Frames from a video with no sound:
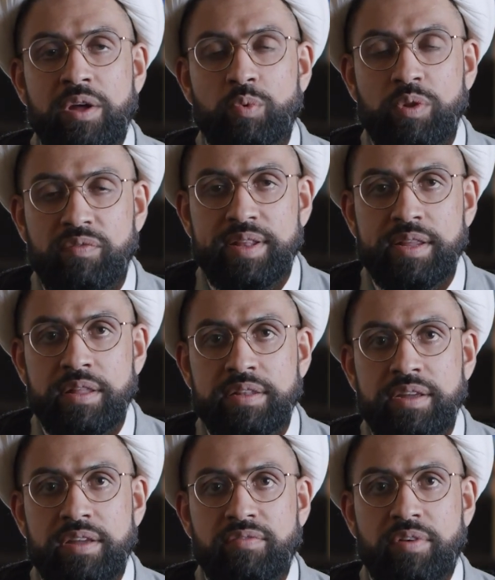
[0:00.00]
will
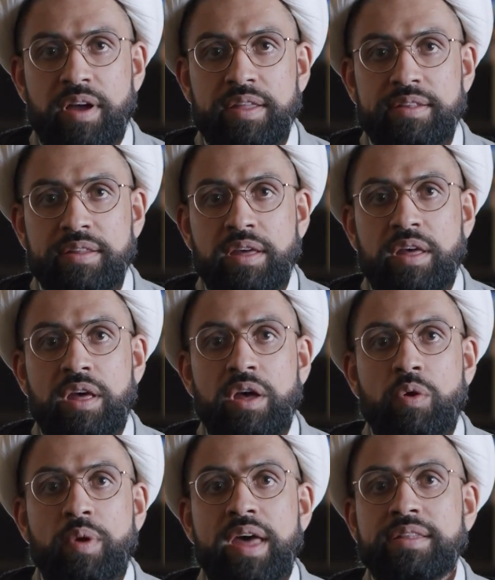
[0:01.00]
facilitate for us.
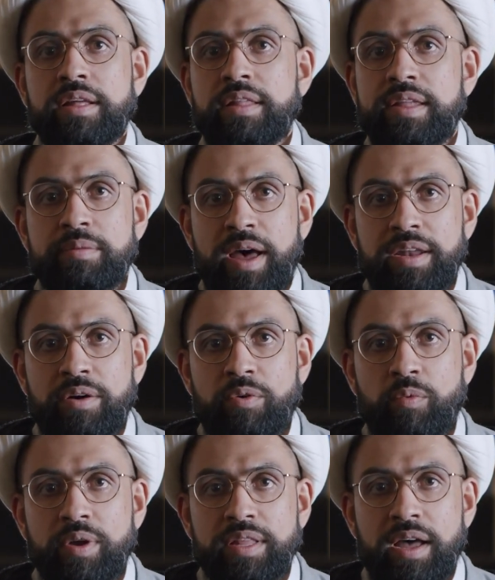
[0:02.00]
We ask Allah Subhanahu
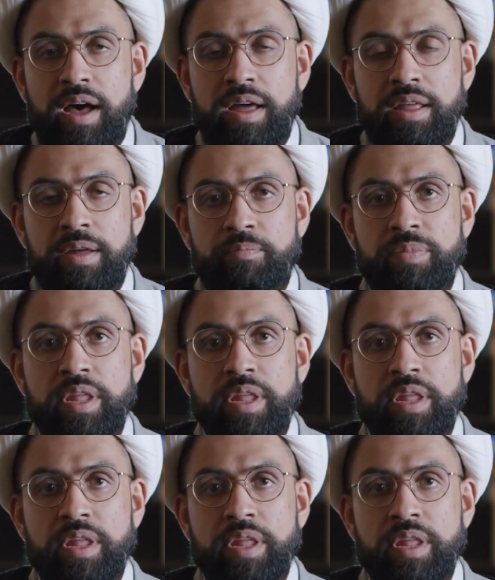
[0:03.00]
wa Ta'ala